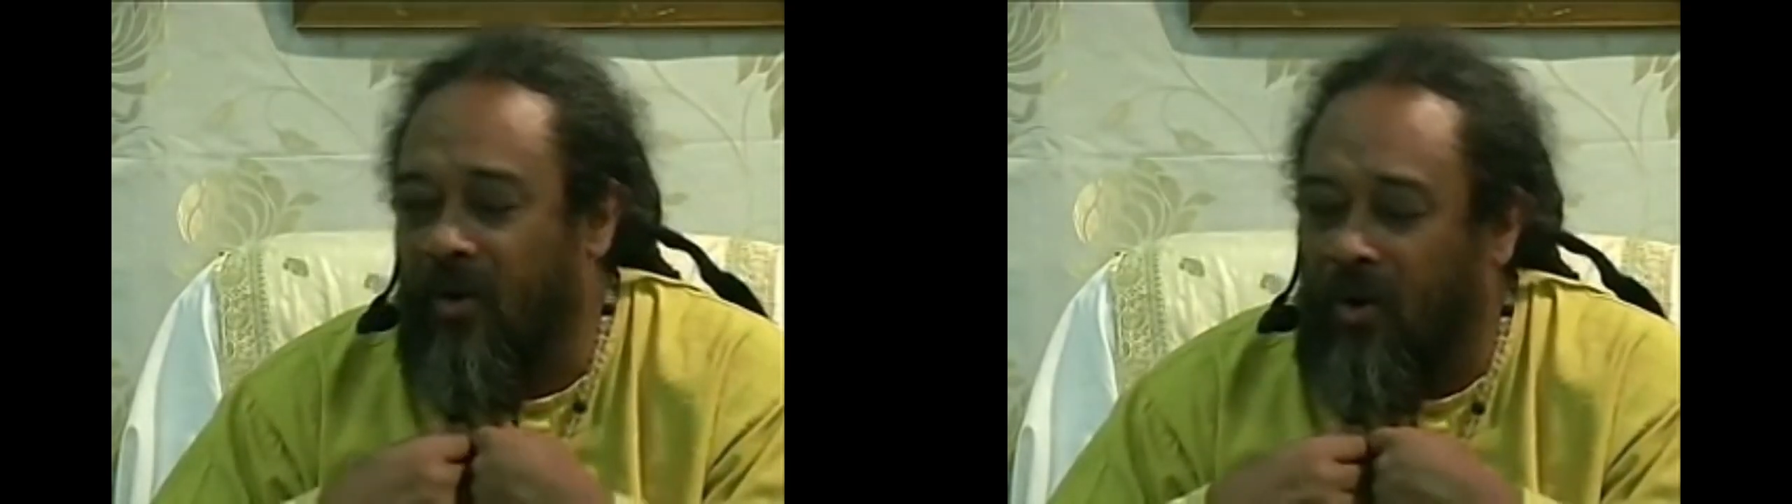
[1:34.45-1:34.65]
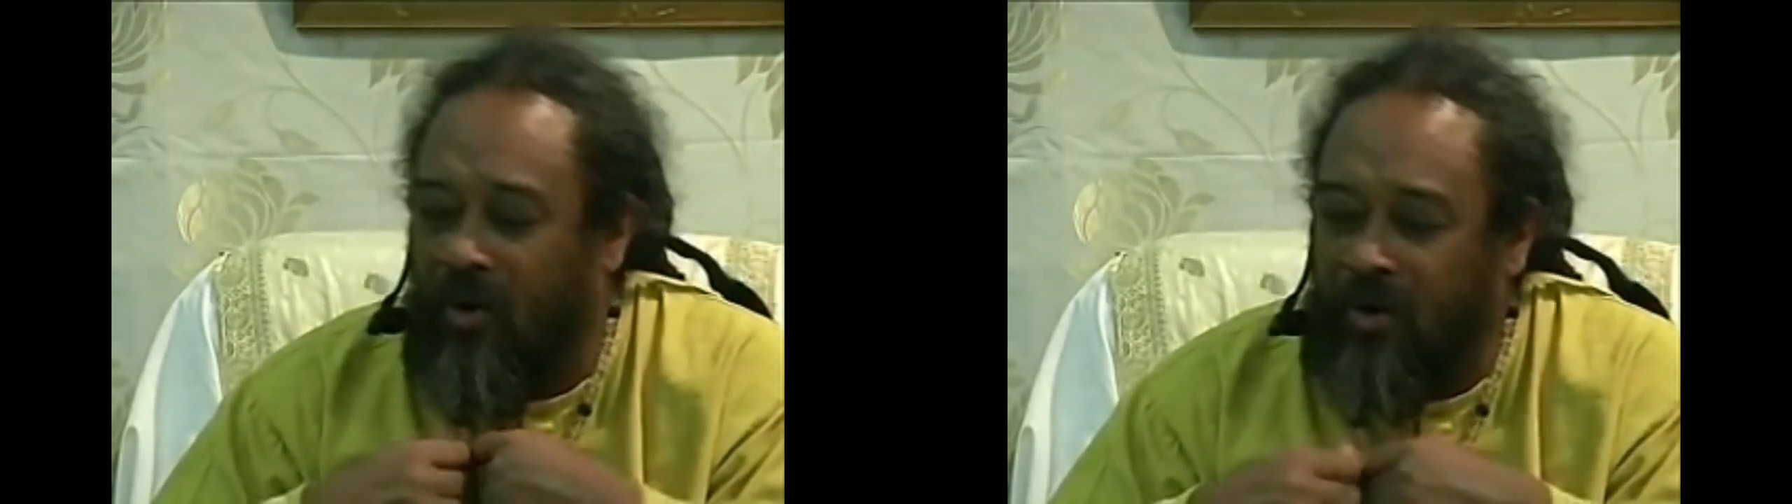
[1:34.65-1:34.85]

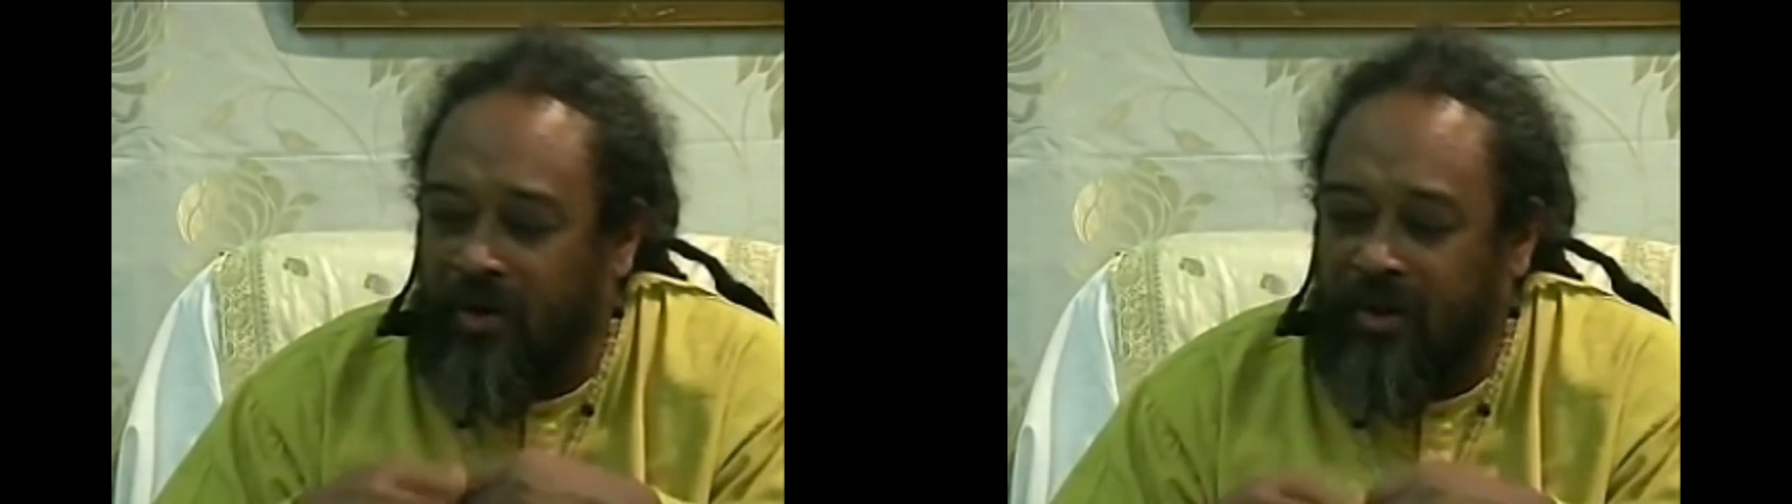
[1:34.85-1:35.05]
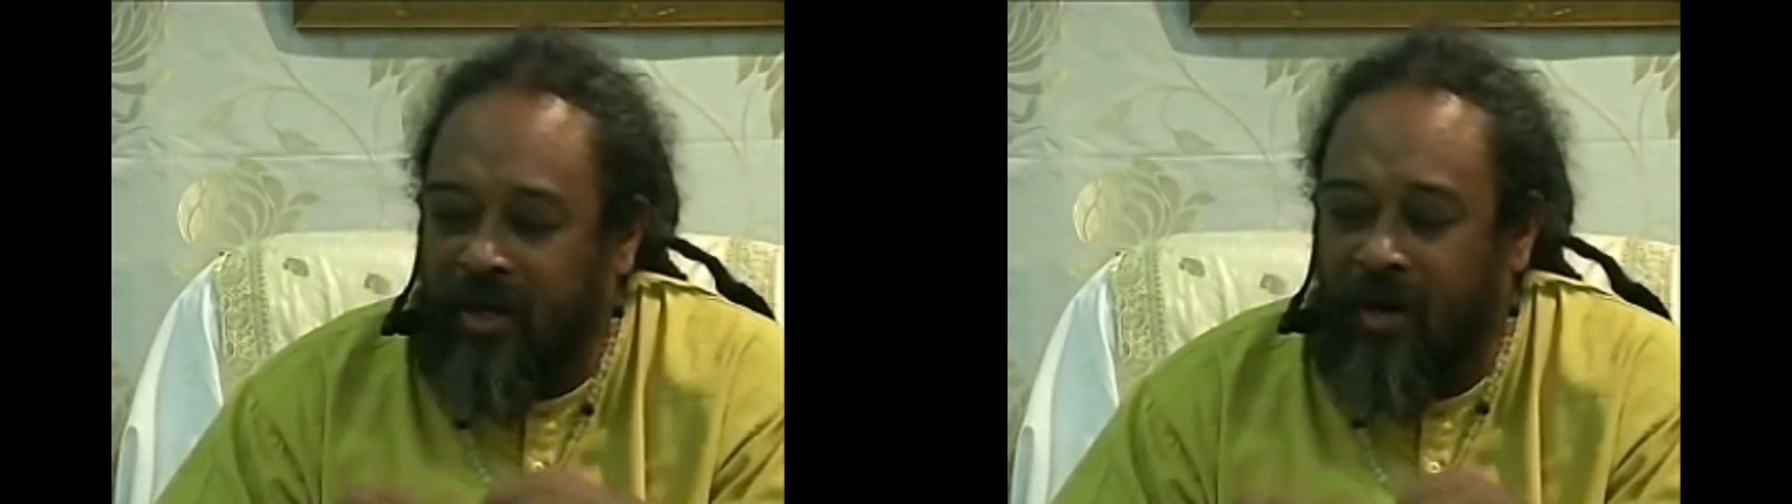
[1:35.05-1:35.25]

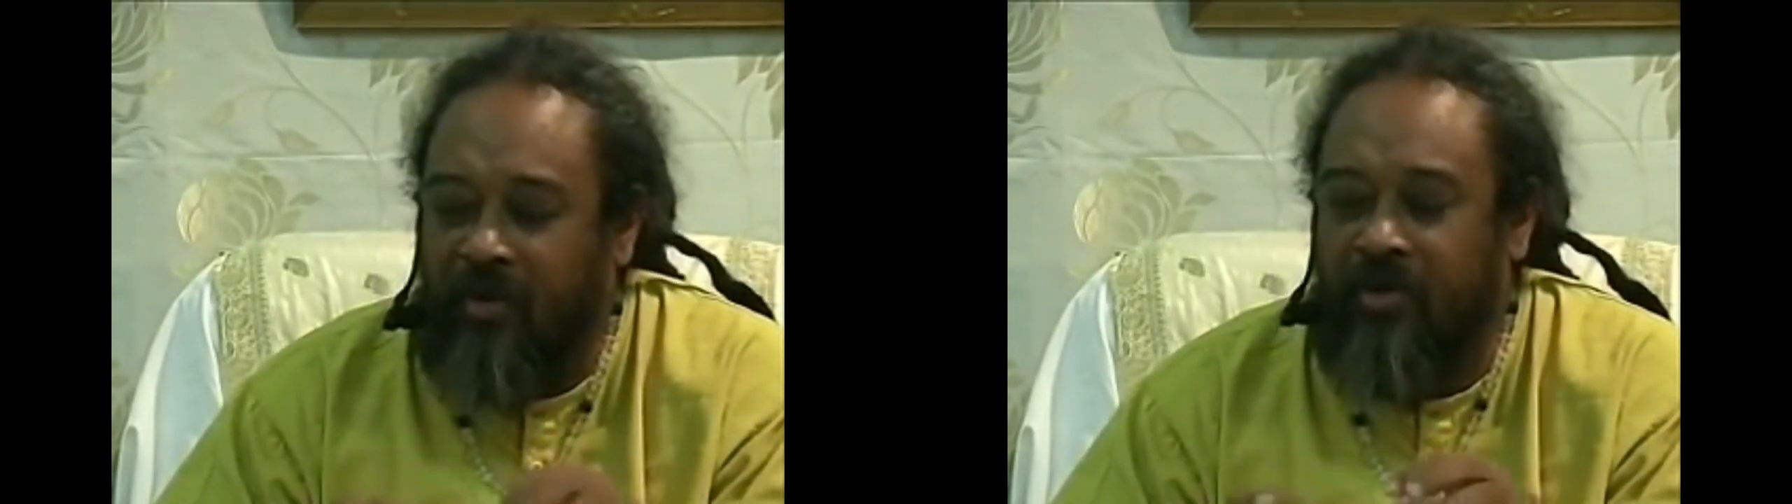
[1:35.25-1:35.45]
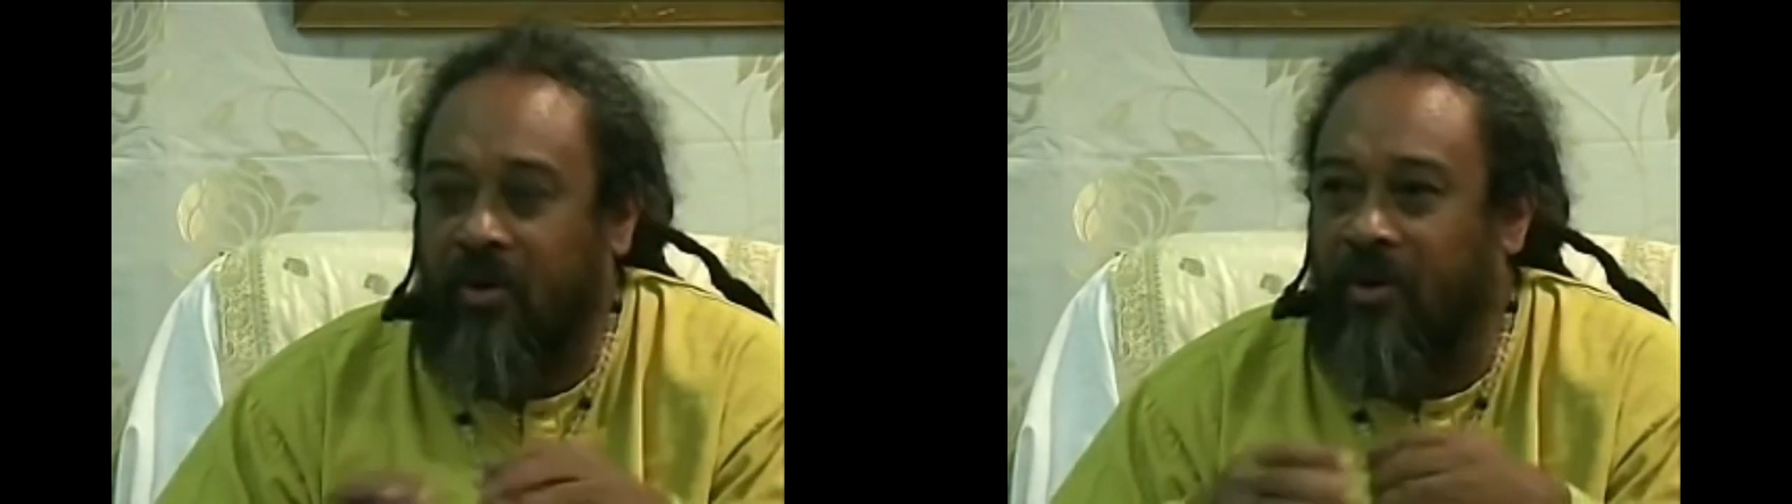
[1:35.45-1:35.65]
all the
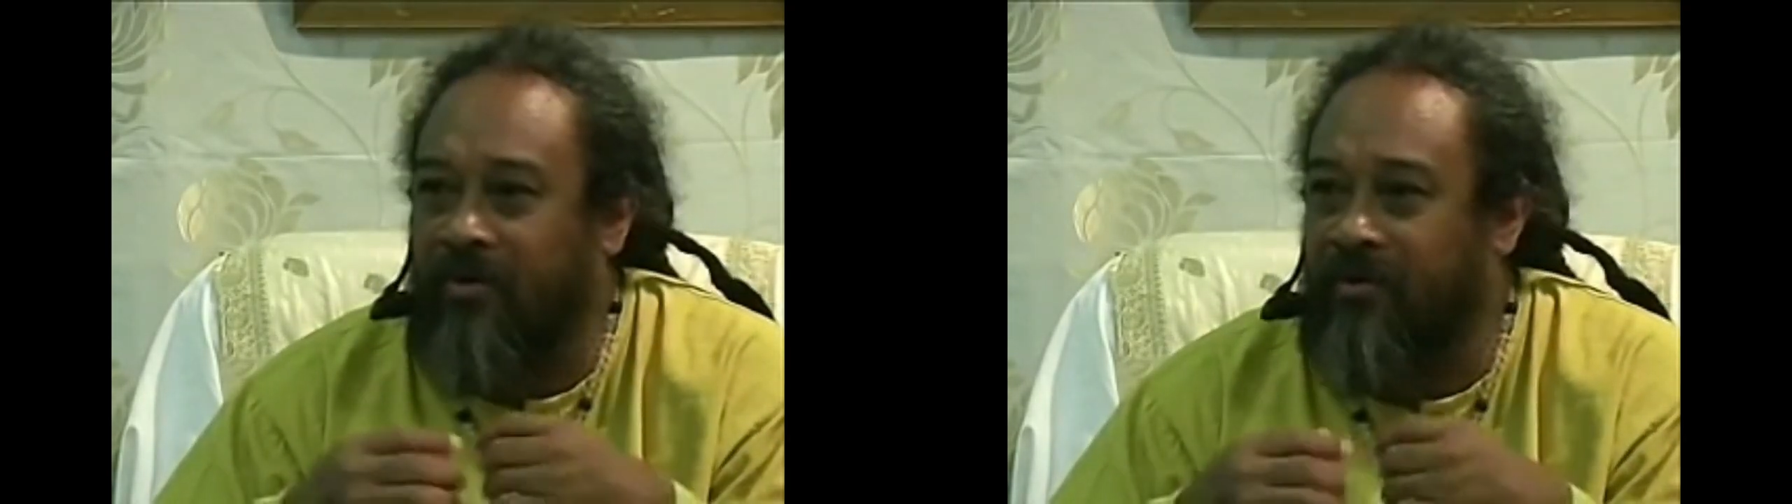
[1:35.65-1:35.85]
doubts, all